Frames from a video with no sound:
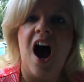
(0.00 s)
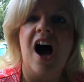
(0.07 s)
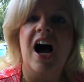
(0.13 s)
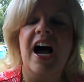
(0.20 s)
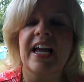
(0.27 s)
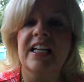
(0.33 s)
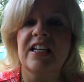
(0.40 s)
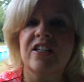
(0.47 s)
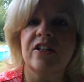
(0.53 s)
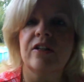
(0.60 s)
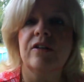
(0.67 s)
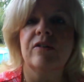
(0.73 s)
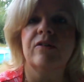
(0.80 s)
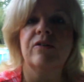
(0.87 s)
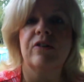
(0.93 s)
I
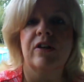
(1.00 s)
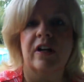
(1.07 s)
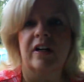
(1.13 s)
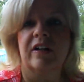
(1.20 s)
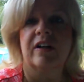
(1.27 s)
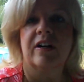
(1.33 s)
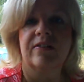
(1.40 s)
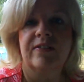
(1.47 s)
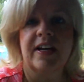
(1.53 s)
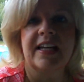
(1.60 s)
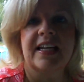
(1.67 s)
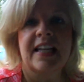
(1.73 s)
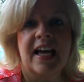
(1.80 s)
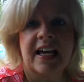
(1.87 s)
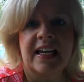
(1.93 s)
do shut it off at
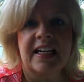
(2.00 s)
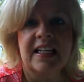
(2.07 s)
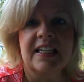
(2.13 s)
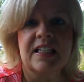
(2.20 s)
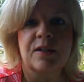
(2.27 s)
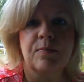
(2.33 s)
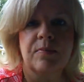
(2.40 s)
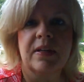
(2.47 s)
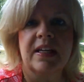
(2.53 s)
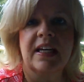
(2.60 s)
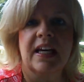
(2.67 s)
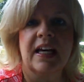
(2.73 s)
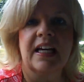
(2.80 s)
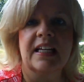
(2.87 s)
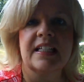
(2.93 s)
night,
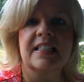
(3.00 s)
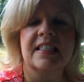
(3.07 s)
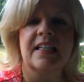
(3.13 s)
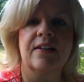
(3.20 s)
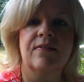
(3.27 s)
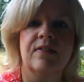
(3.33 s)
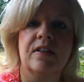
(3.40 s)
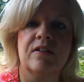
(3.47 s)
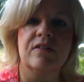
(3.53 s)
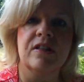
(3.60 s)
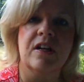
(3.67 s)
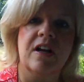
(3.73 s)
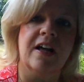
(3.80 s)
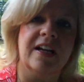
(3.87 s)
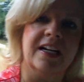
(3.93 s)
because if there's a
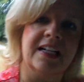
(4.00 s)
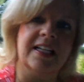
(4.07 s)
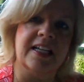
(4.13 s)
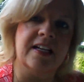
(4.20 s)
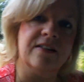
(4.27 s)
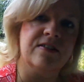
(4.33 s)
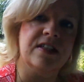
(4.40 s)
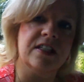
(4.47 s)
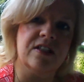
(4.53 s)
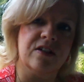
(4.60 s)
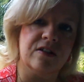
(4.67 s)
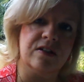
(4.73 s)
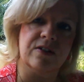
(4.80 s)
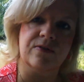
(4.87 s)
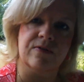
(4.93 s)
lot of leaves that
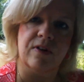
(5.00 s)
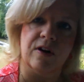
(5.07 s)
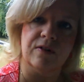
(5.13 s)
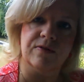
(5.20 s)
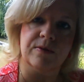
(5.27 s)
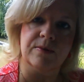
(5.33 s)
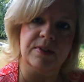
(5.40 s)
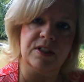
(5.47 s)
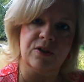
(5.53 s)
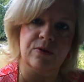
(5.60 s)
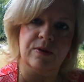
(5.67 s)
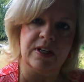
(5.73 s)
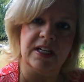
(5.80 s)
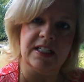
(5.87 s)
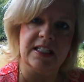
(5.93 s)
start to fall from the
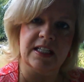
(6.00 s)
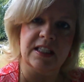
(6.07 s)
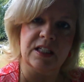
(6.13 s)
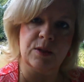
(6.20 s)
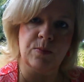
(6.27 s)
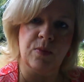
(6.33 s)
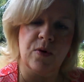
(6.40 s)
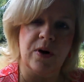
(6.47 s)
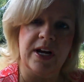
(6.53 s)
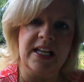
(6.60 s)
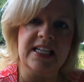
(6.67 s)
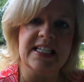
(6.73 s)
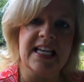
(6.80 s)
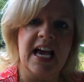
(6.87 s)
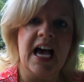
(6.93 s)
trees at this
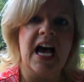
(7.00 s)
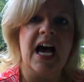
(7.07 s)
point,